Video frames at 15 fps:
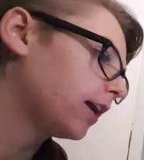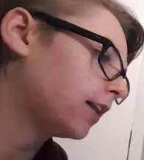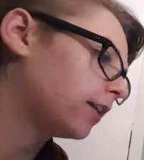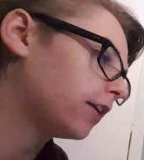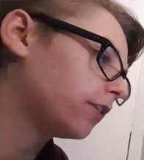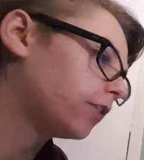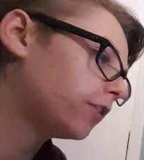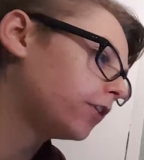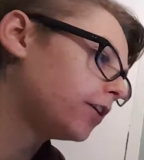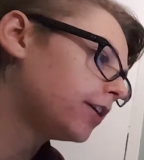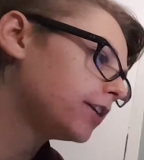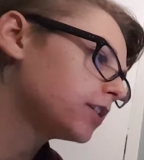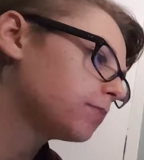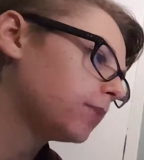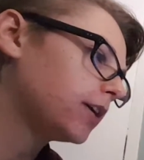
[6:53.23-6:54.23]
And then
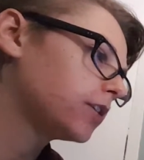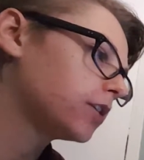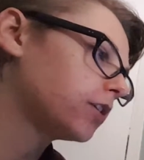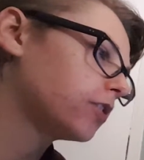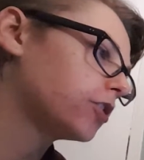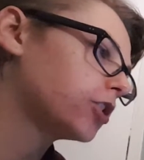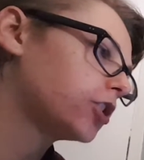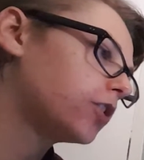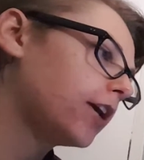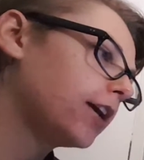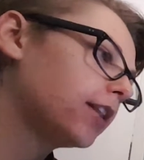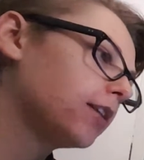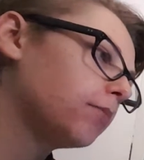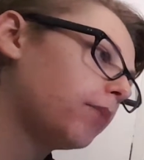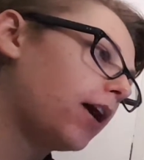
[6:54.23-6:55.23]
third is muscular
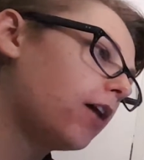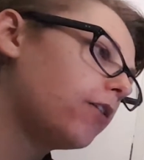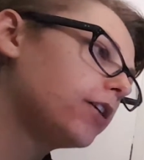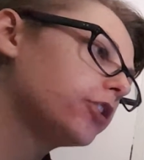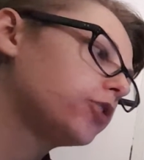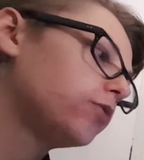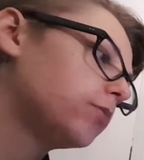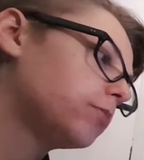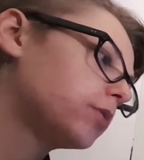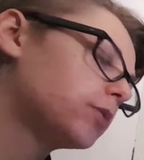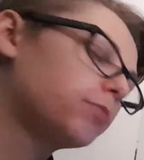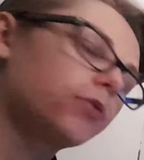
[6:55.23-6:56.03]
strength and power to